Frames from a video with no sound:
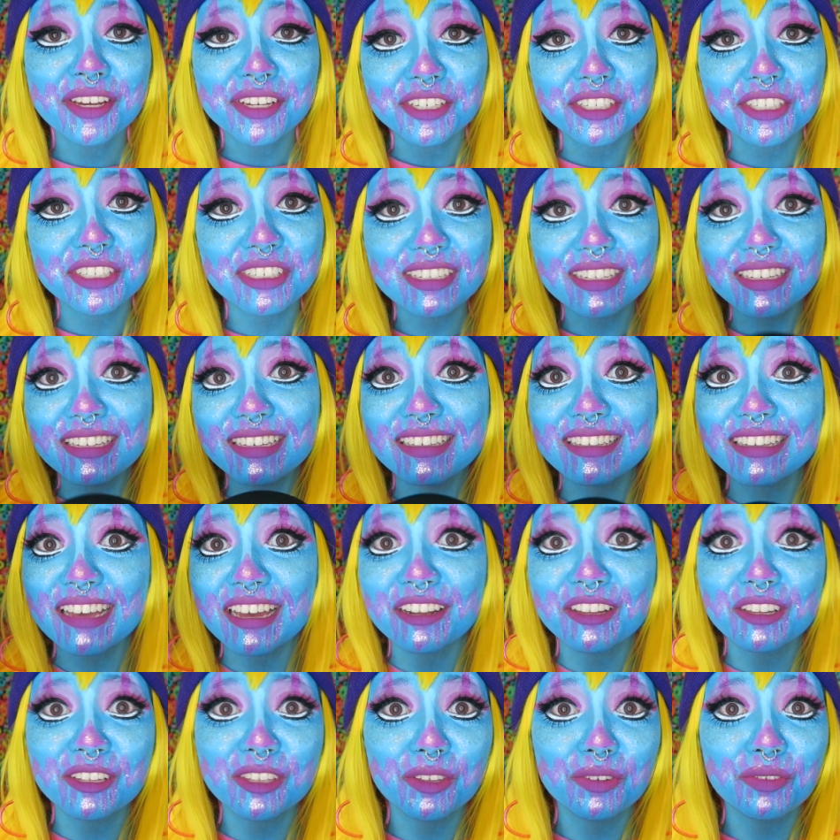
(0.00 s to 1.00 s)
She is
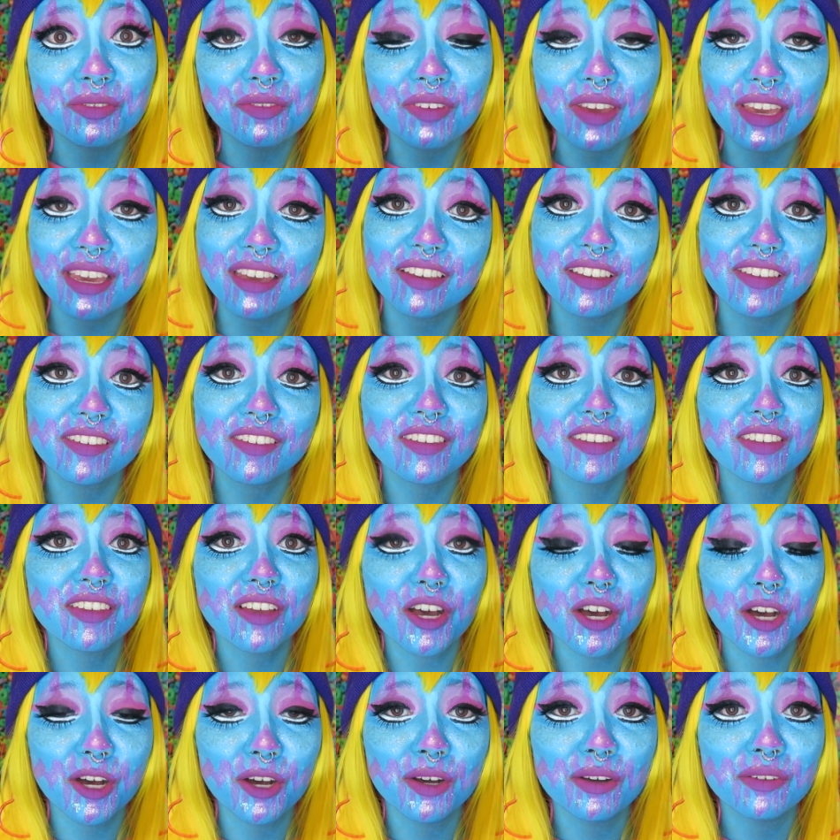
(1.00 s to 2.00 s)
kind of like the face
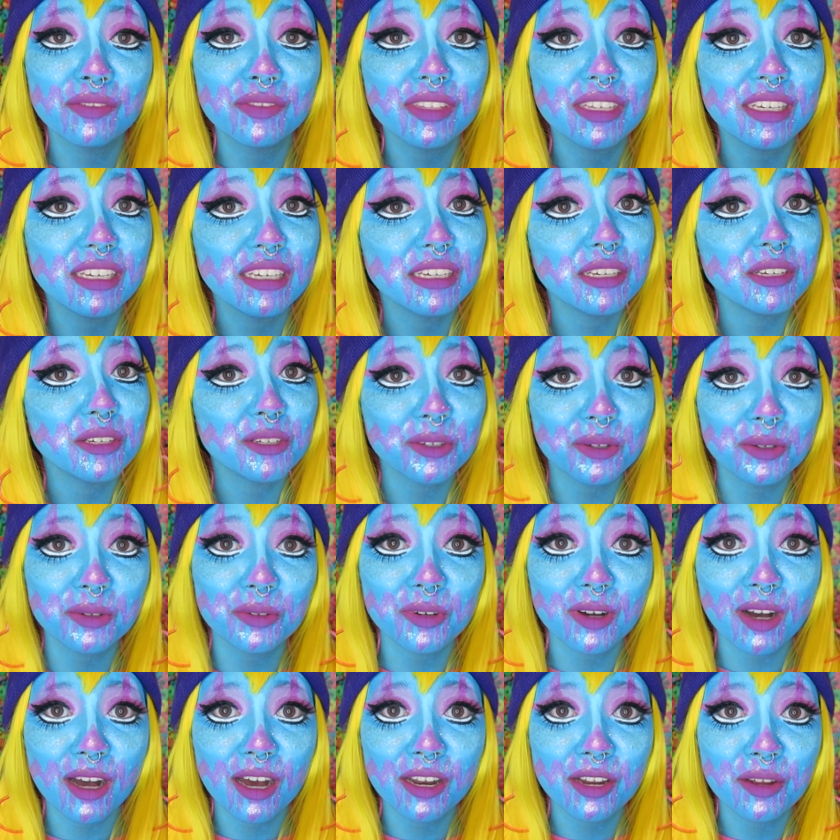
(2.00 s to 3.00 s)
of the
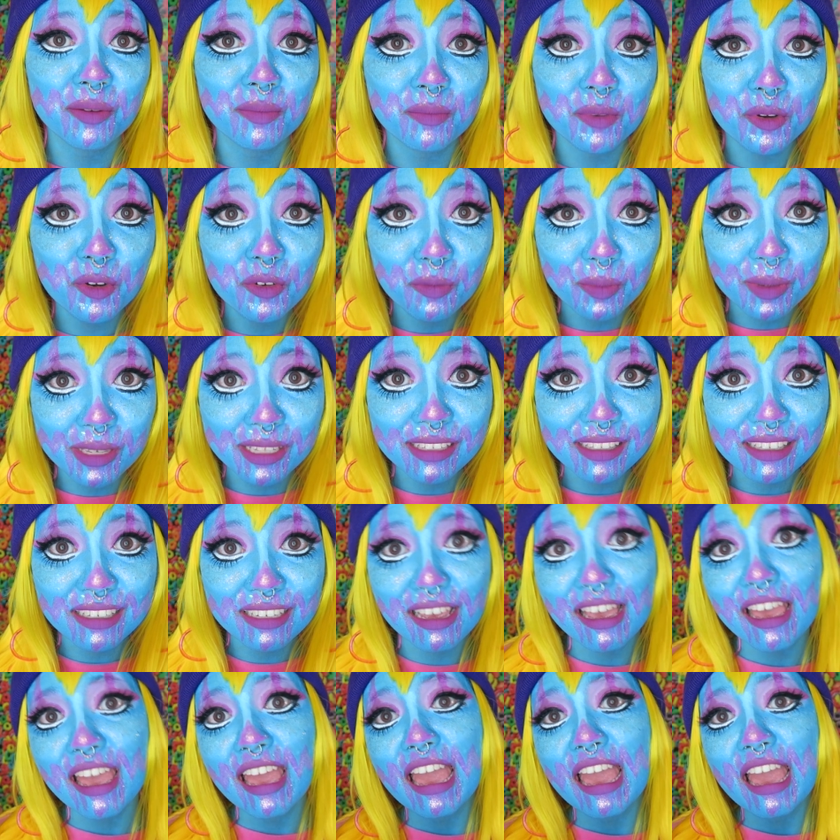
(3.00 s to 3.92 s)
Ishoku Hada movement,